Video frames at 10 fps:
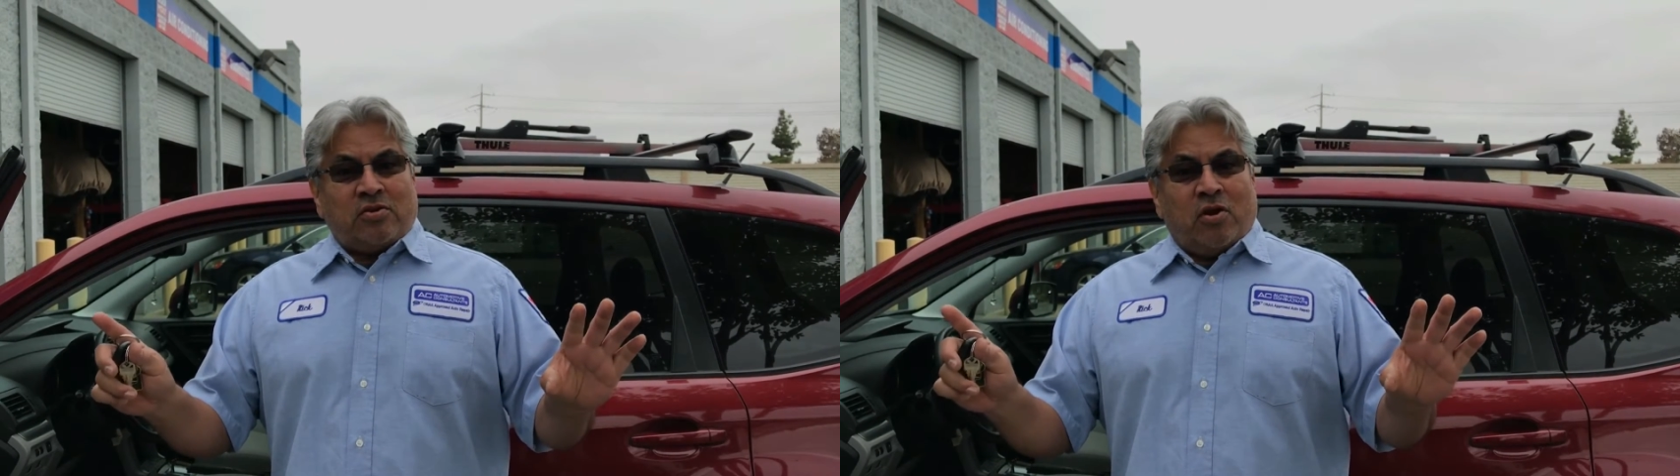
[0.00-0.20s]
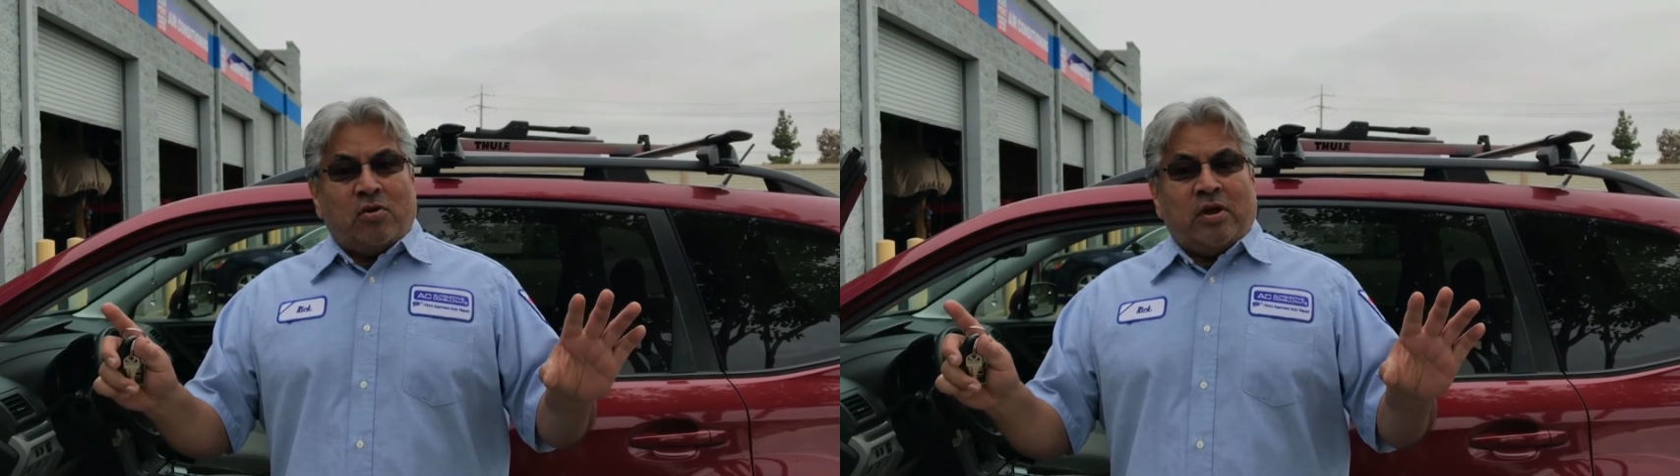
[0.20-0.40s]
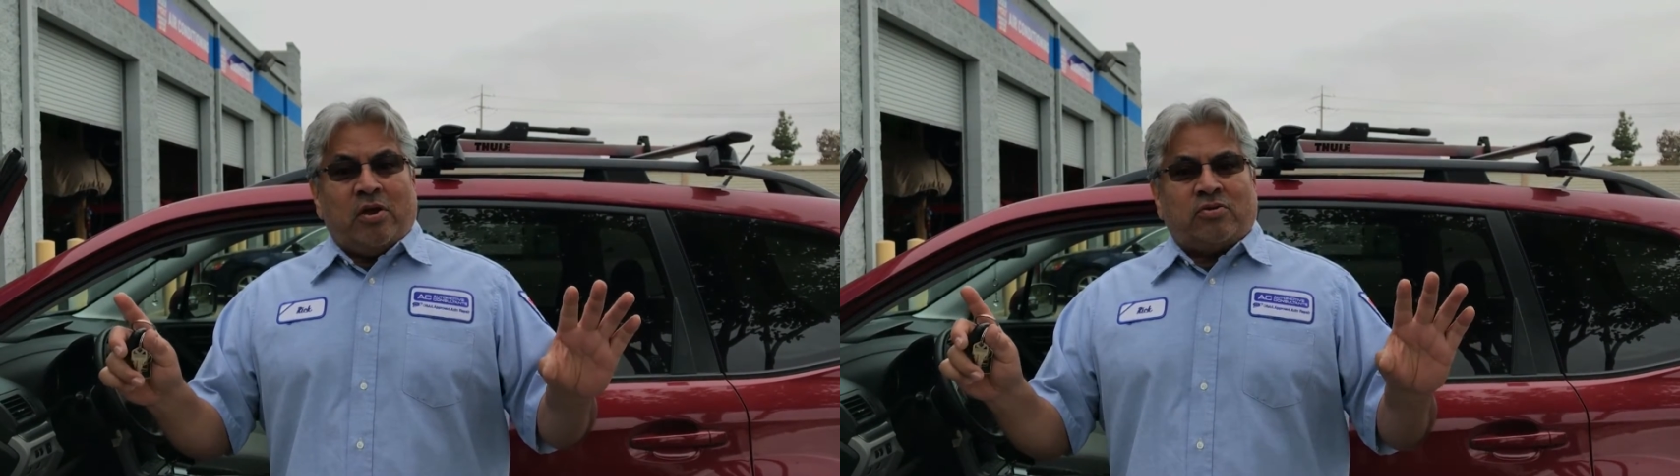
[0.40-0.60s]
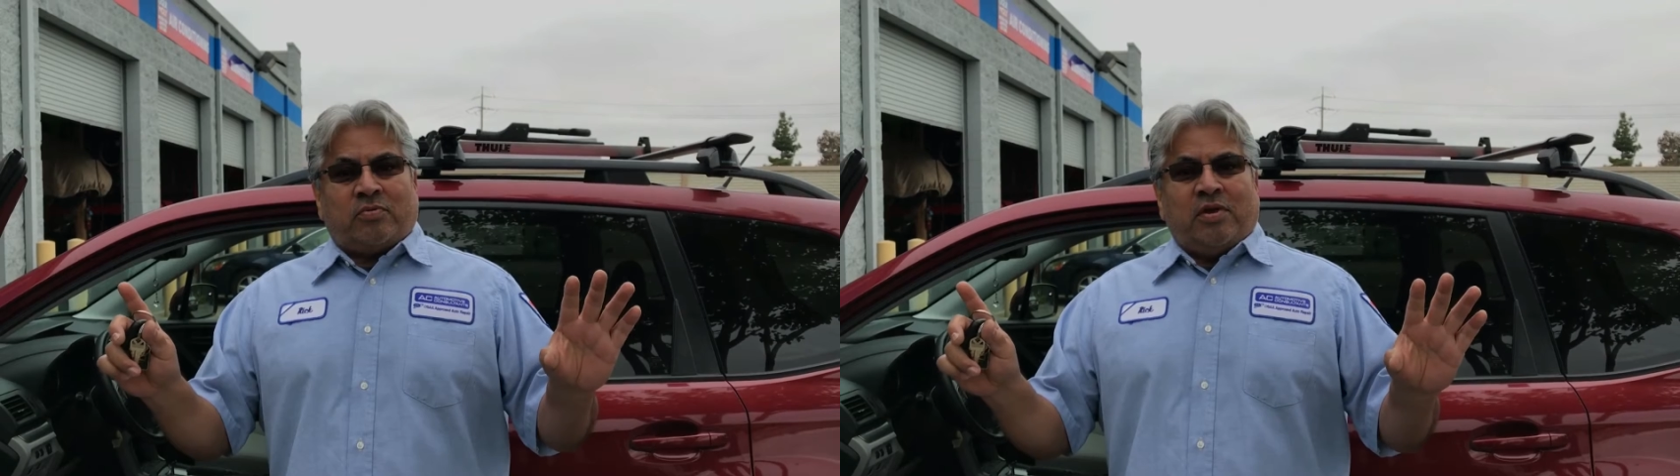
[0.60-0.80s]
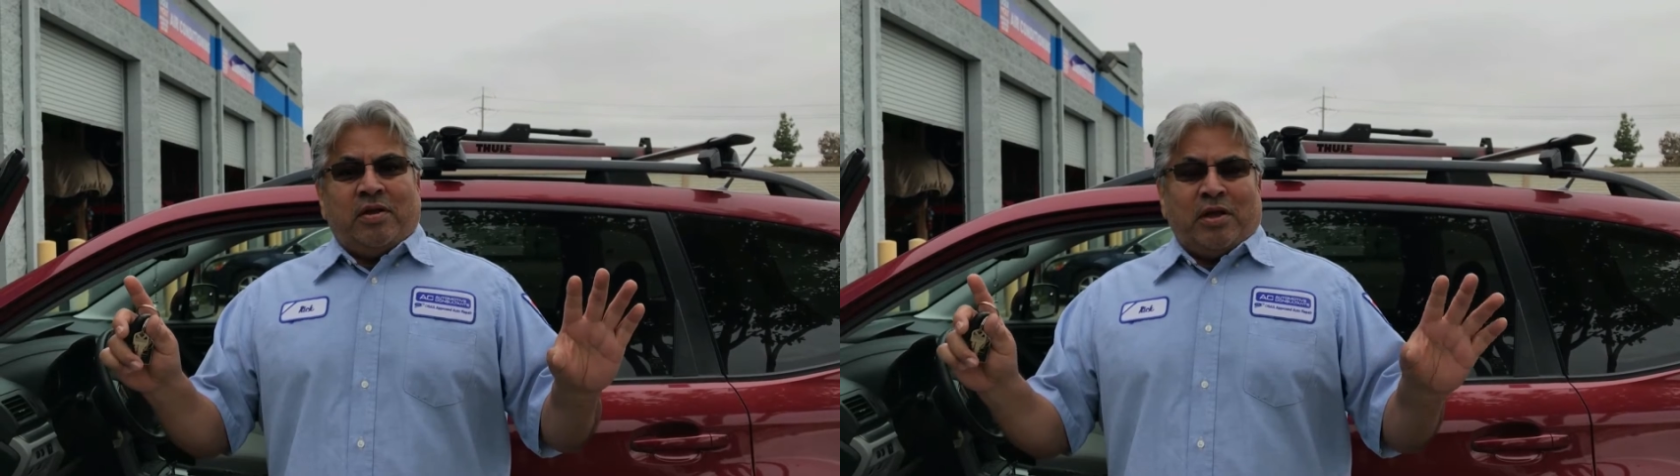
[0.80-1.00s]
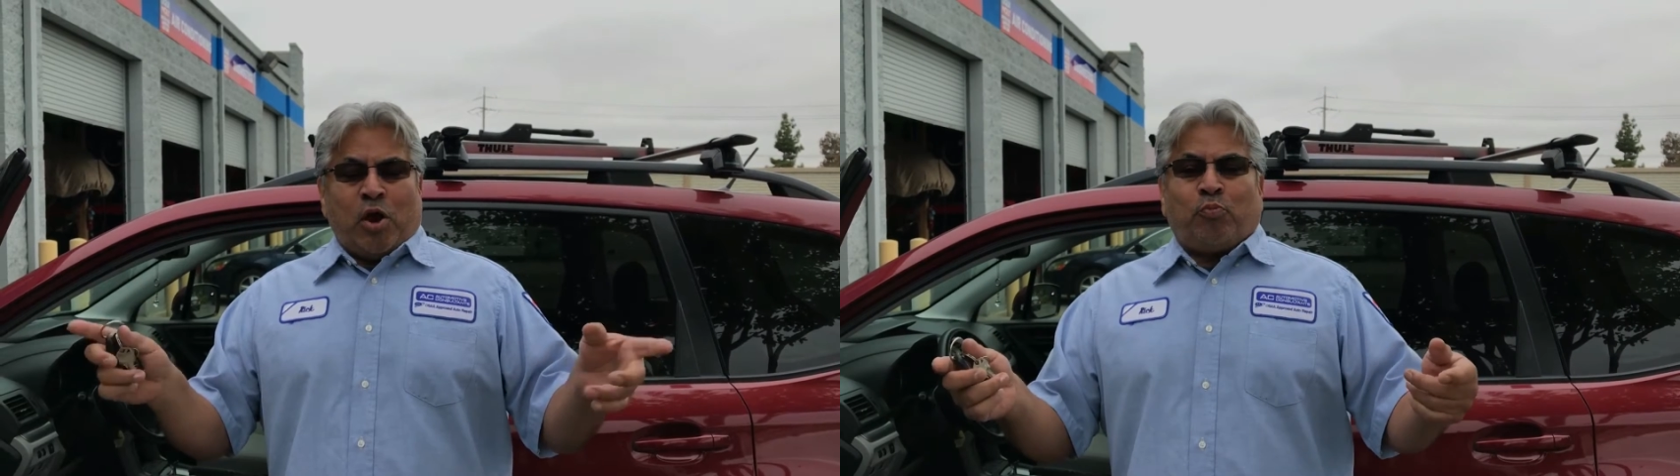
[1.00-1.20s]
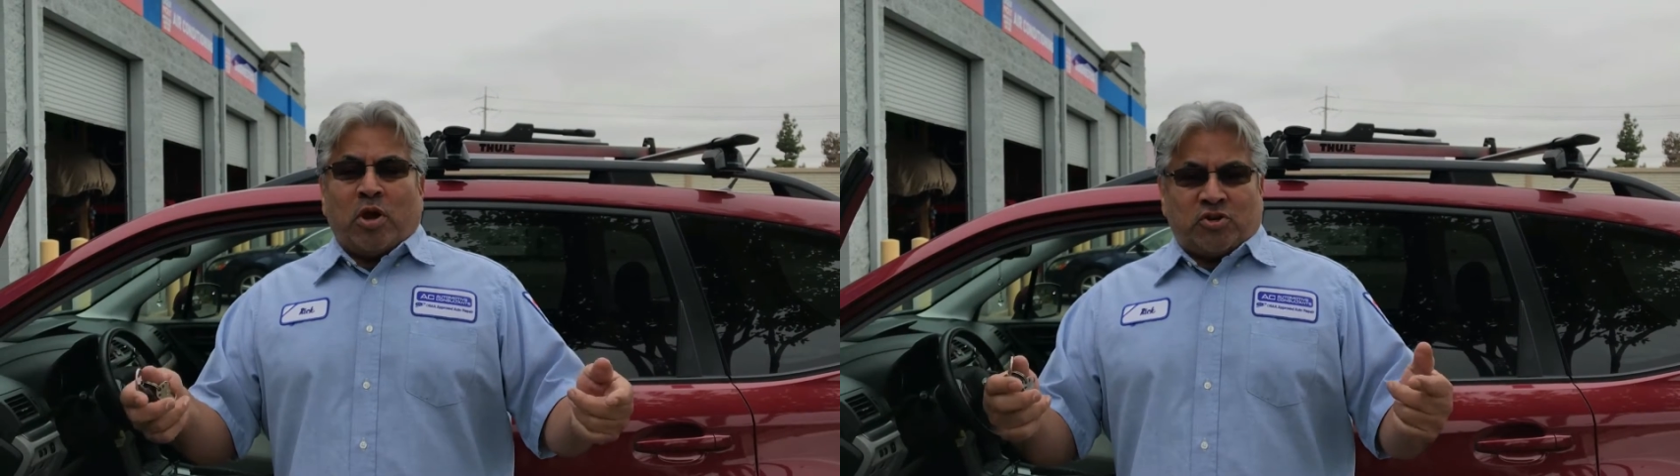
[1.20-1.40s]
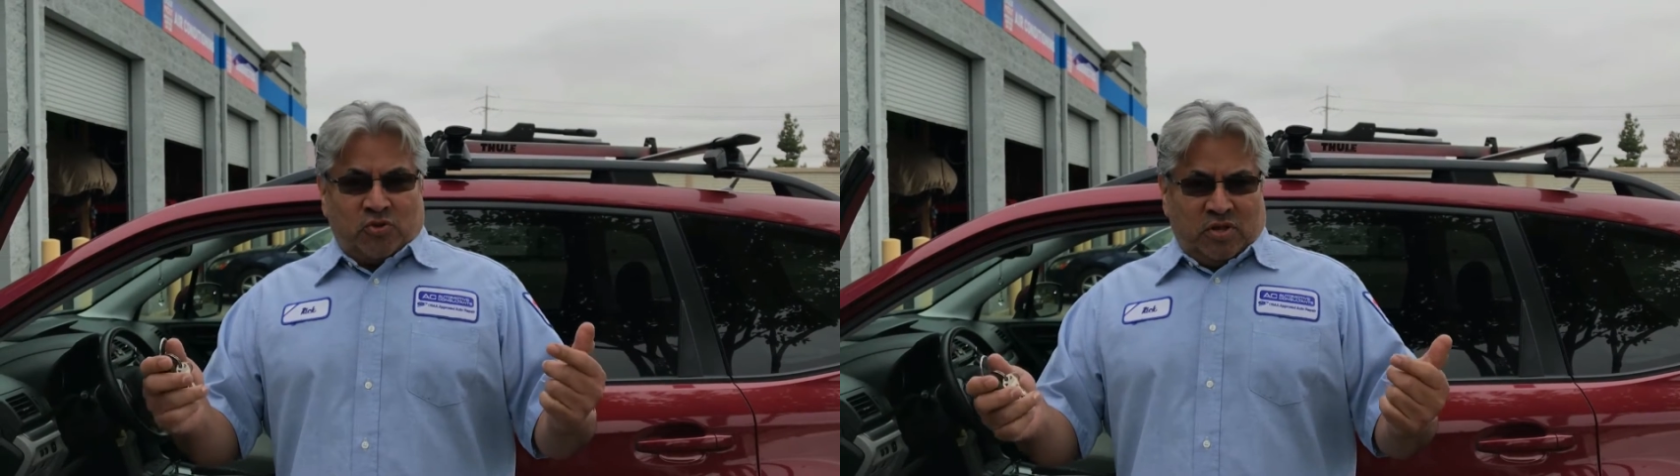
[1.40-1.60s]
your air
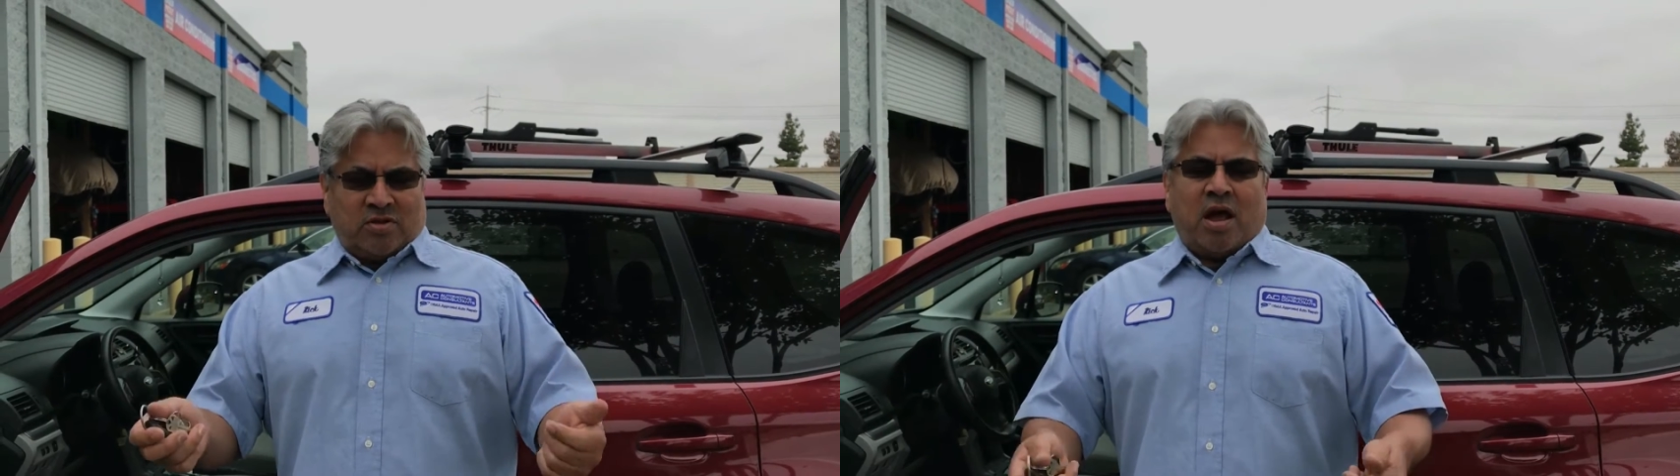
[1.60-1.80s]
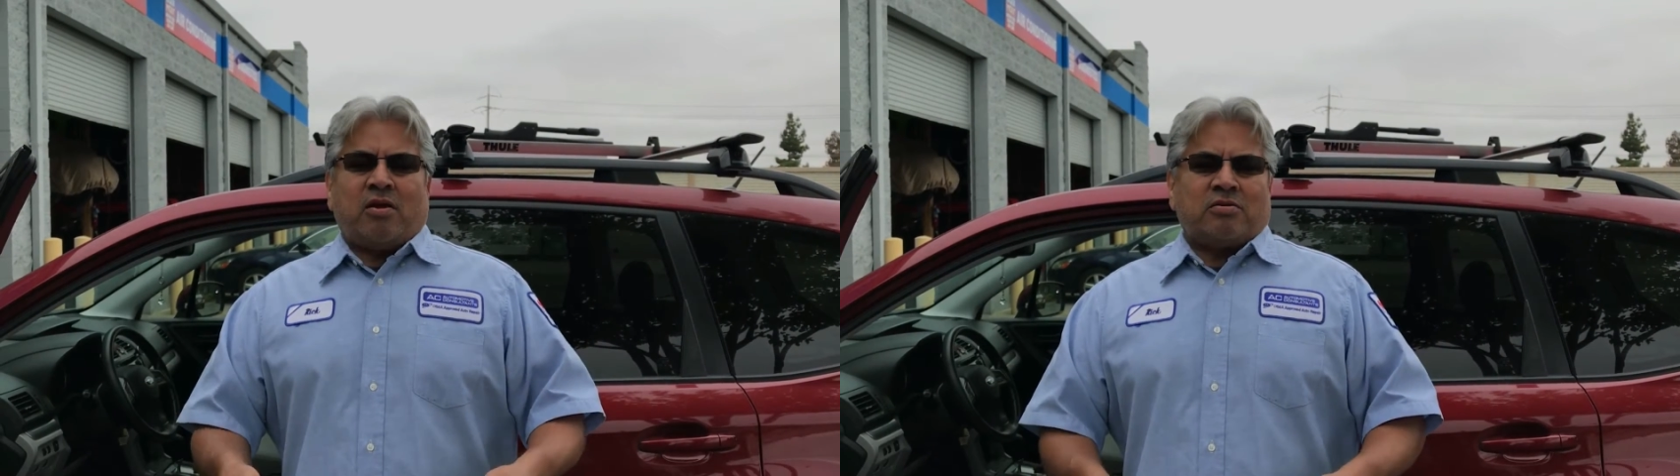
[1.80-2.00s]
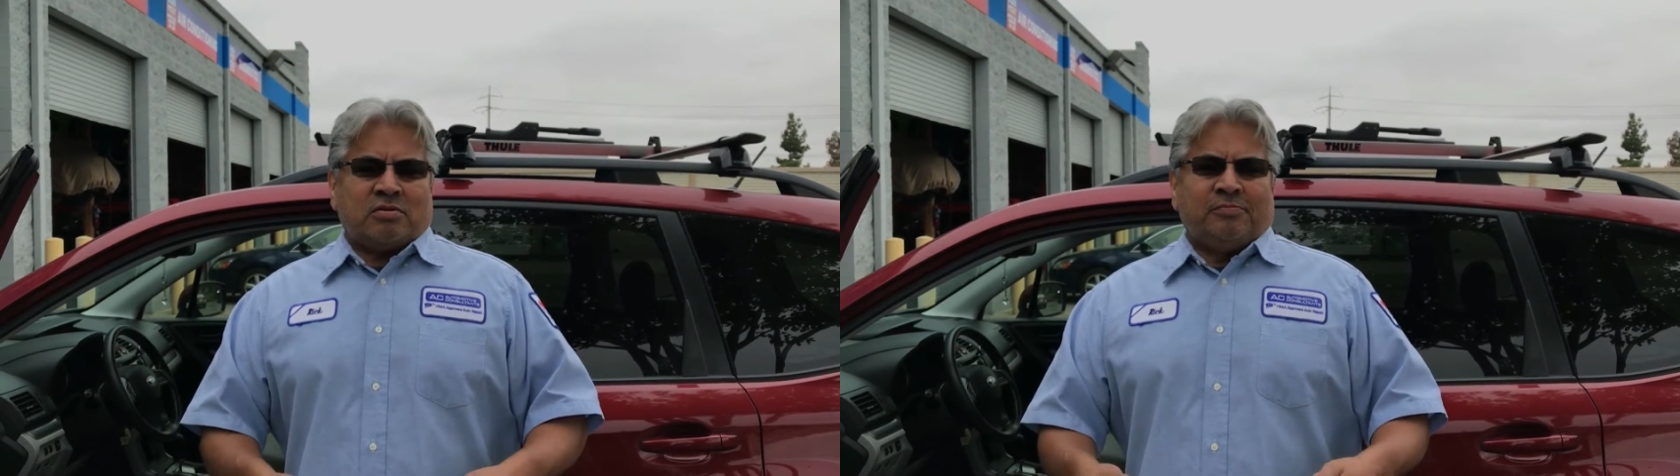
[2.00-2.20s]
pressure in the tires.